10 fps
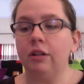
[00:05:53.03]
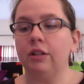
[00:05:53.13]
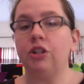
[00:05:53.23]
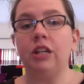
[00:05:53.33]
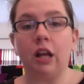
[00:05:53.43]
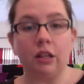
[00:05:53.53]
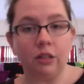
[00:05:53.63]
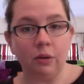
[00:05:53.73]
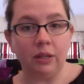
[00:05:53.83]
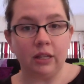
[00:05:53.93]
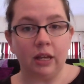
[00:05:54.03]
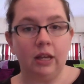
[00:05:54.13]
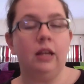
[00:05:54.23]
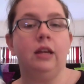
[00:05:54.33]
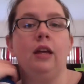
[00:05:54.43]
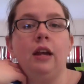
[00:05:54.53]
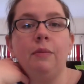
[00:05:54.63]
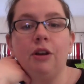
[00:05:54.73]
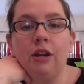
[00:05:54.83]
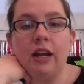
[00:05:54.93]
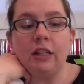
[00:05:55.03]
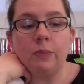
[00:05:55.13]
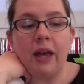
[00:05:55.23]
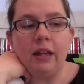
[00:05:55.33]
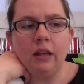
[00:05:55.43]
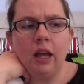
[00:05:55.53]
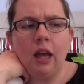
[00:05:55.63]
She also is an American expat.